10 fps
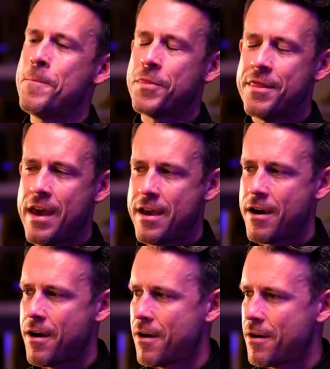They
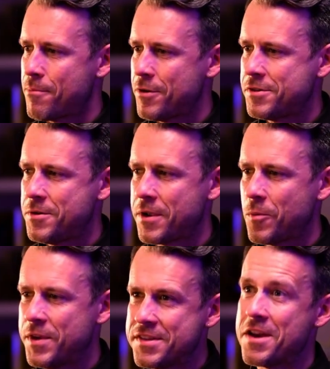are
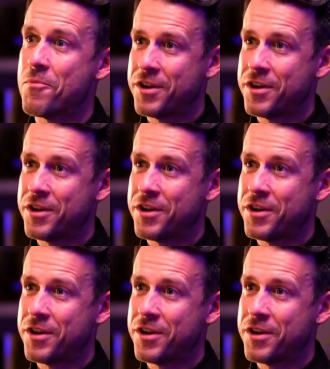pursuing wisdom,